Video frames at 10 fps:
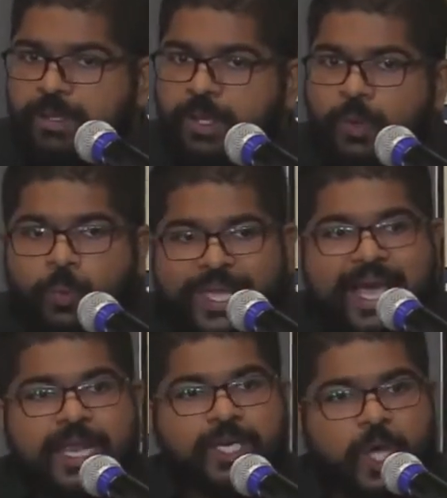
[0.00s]
we
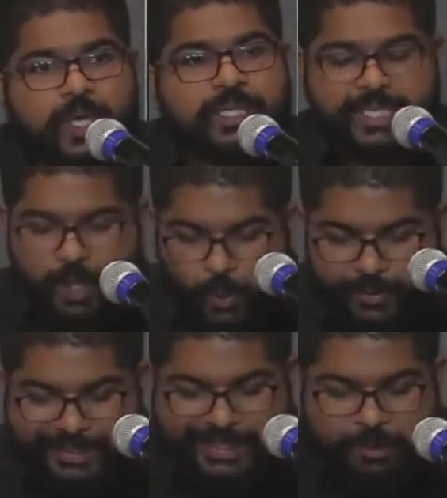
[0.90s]
are not the
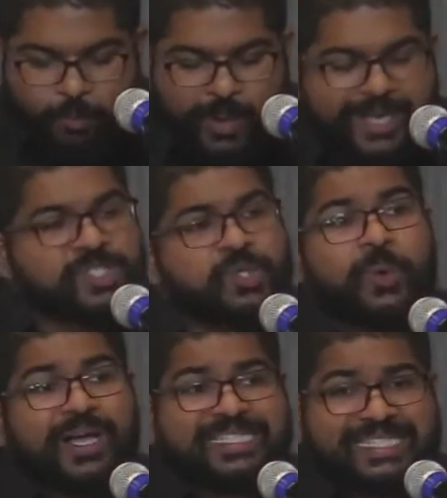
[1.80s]
only ones who
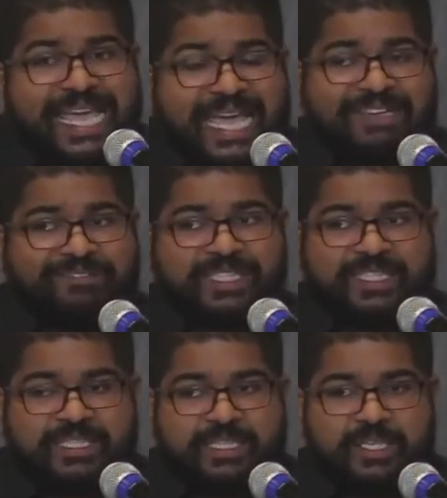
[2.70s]
are saved.
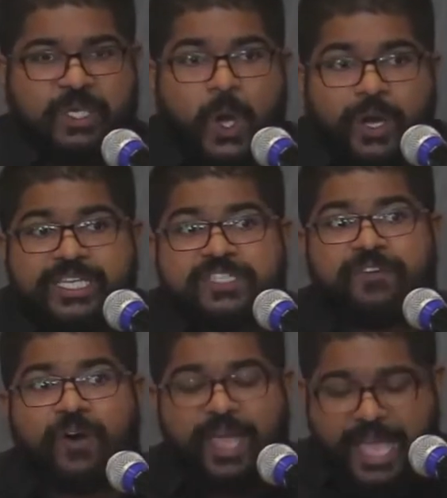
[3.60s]
God is
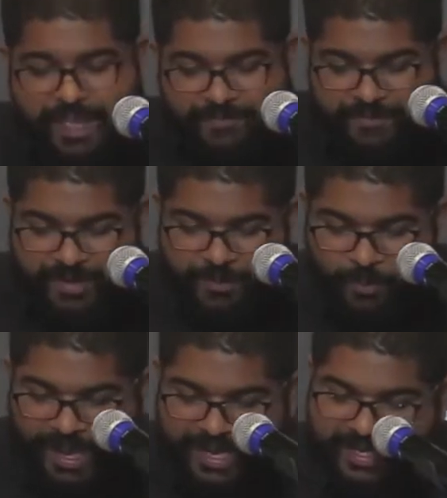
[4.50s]
for
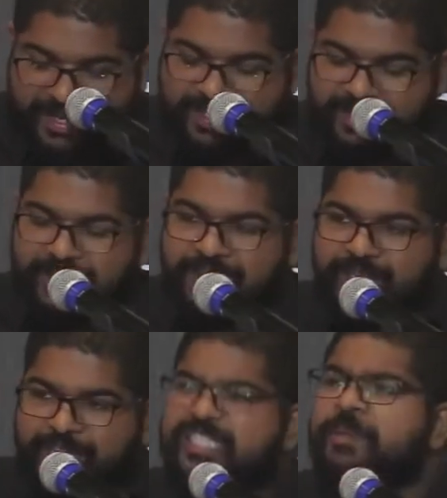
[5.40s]
everyone.
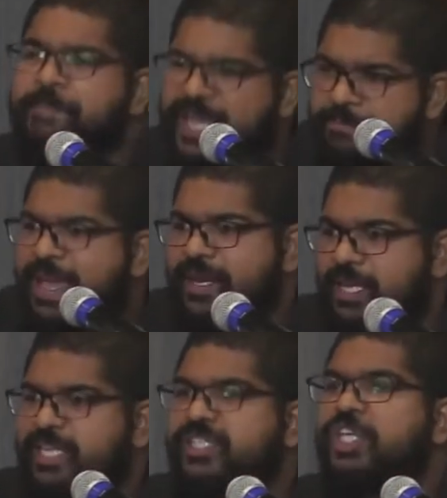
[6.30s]
It is a big matter.
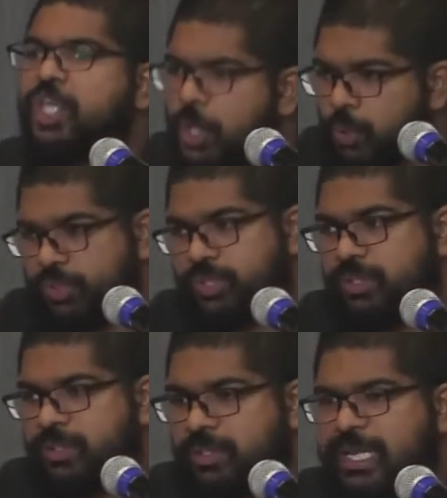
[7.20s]
It is huge.
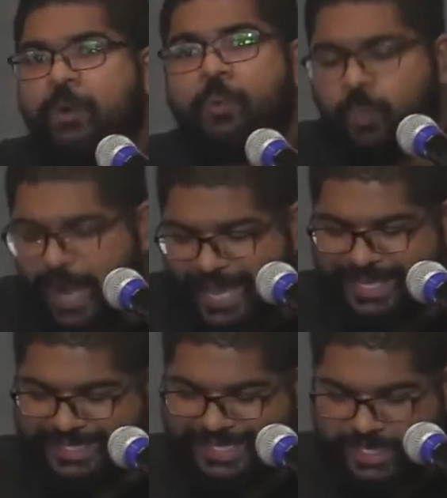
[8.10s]
Now, why
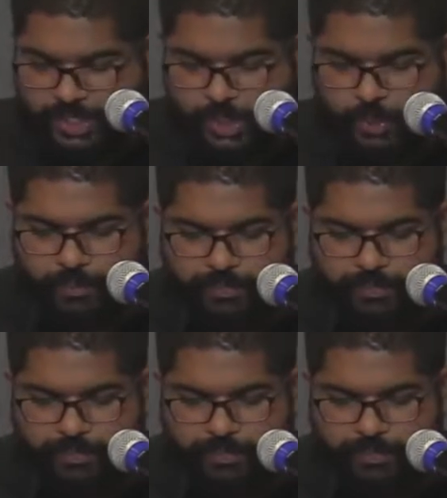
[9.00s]
is that so?